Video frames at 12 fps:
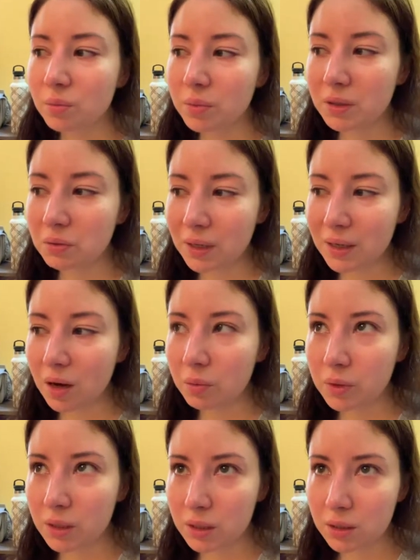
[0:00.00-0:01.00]
But right now,
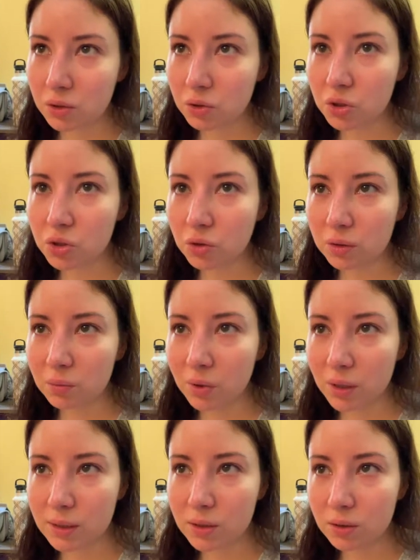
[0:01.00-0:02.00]
because you're so
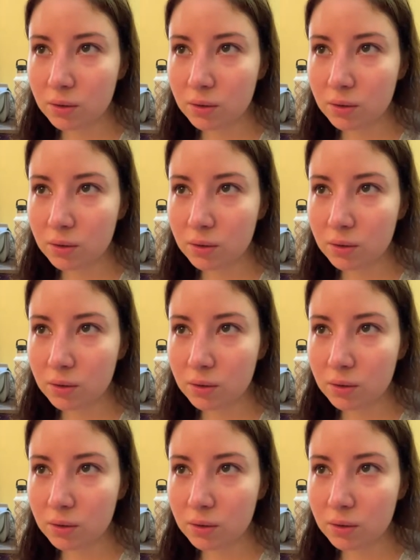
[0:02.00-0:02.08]
depressed,